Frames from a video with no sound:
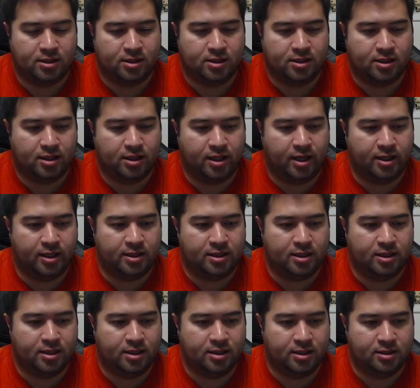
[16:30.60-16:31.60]
All right,
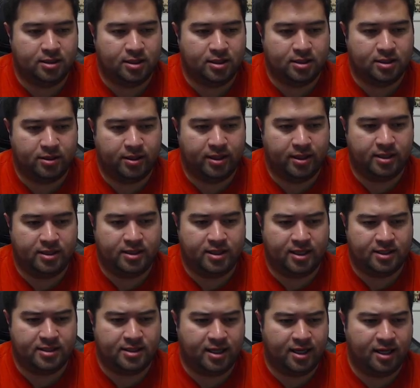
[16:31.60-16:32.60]
so let's go ahead and
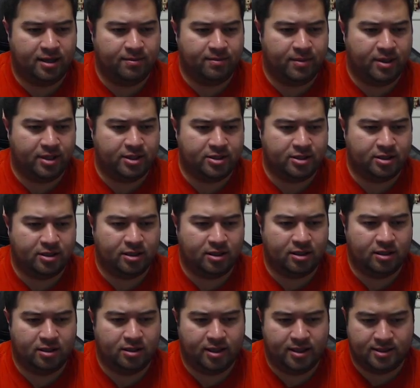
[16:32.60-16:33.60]
test that, make sure
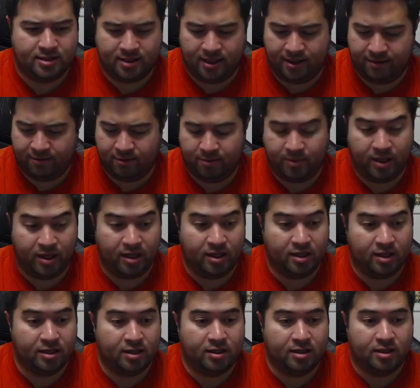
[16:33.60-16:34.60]
it's late for me.
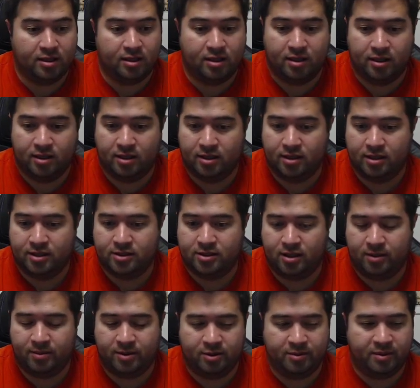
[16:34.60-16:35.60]
So I'm a
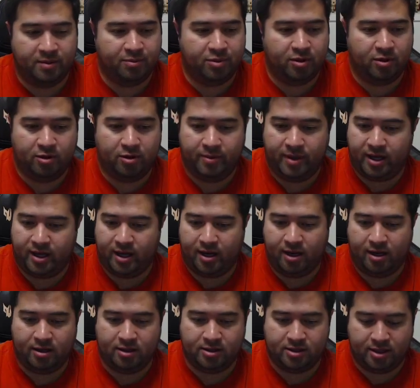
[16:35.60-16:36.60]
little bit prone to make
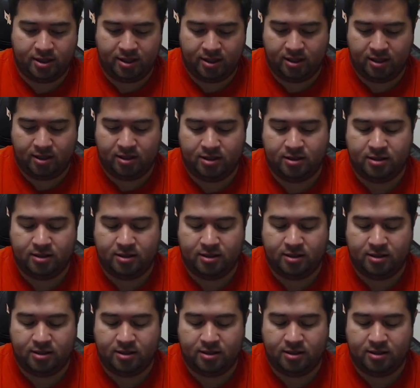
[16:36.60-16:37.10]
errors here.